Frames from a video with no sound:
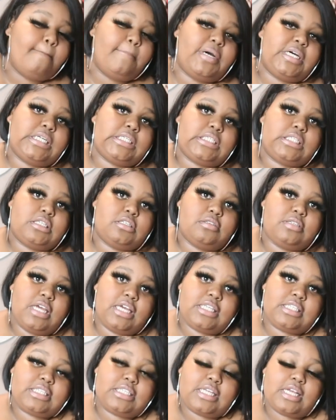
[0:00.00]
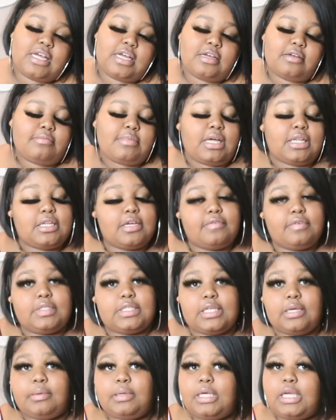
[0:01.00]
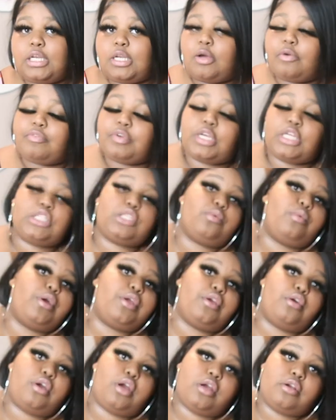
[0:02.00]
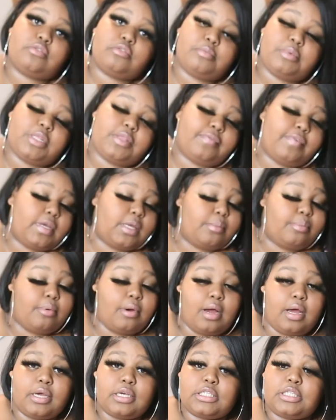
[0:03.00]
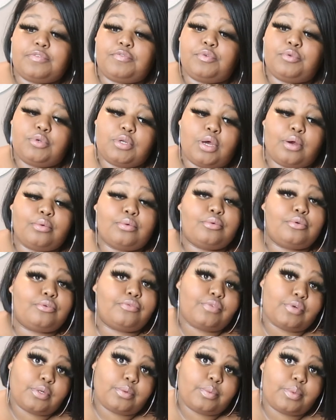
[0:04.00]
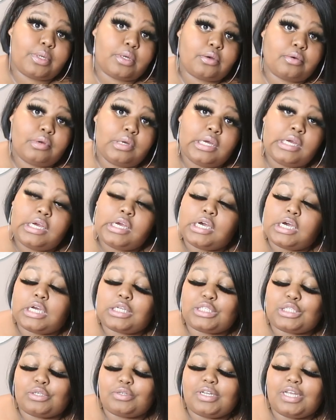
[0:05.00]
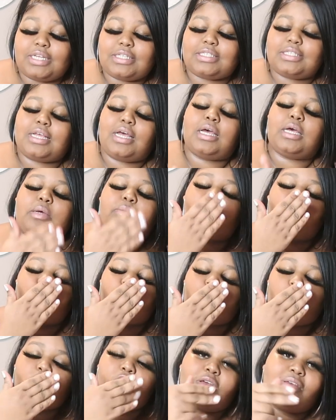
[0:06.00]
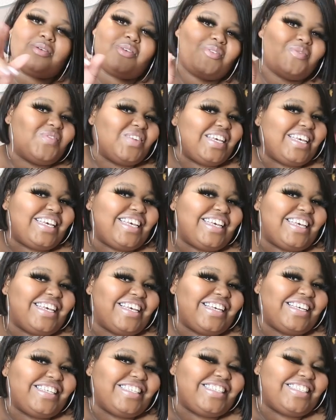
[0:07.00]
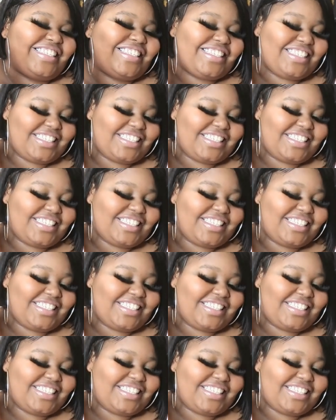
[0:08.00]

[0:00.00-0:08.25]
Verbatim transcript: But until next time, I love you, Sebby, and don't forget to wear your curves with motherfucking pride, because if you don't, who the fuck will? Until next time, peace.